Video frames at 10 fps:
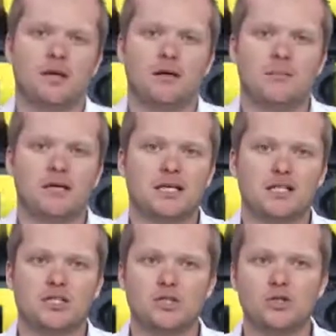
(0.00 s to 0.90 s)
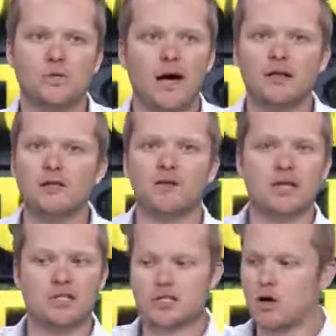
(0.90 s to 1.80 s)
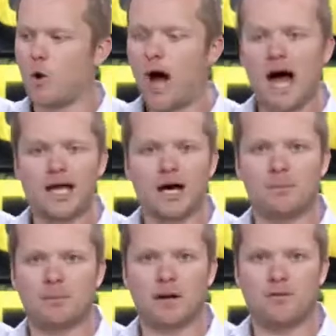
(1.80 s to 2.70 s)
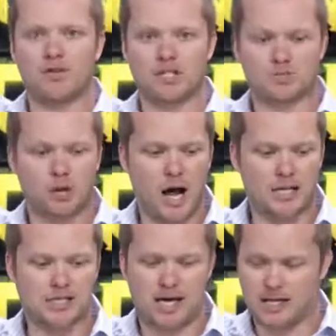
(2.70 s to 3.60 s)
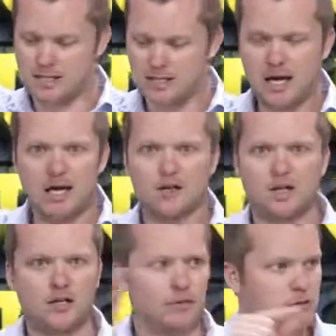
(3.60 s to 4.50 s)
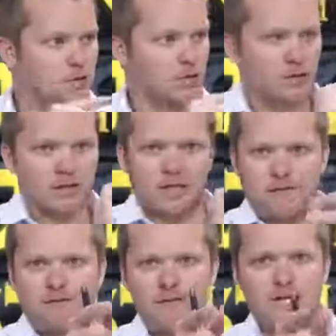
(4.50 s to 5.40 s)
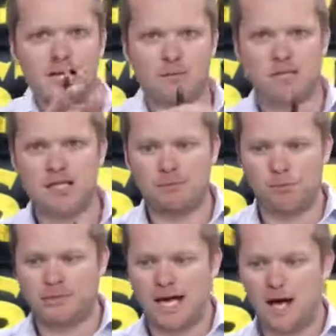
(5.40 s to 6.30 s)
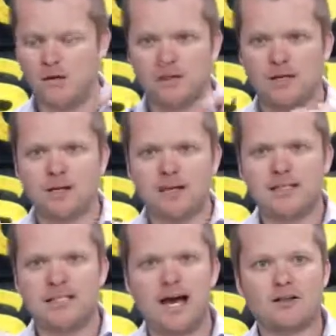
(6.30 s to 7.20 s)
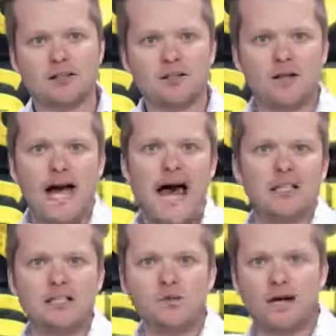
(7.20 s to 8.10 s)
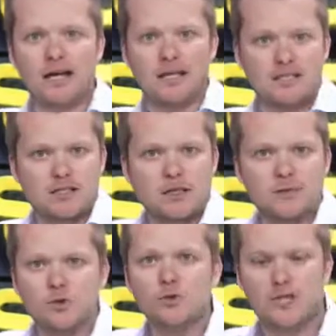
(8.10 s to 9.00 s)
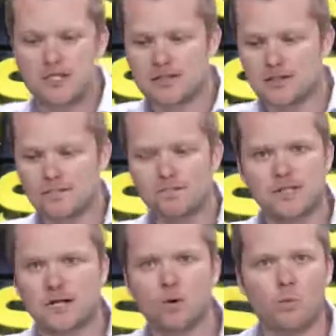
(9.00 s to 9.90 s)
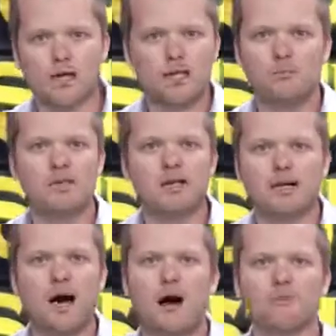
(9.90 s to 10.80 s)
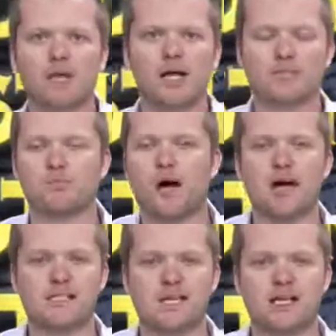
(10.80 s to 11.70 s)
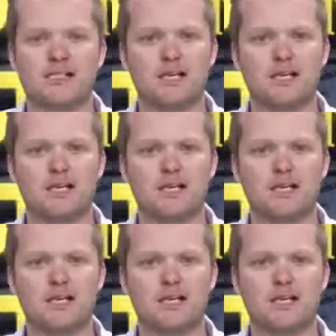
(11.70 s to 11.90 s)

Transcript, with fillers: because you elevate so high up above this process that you're literally feeding people down the down the little alleyways through this you know what can be a complex process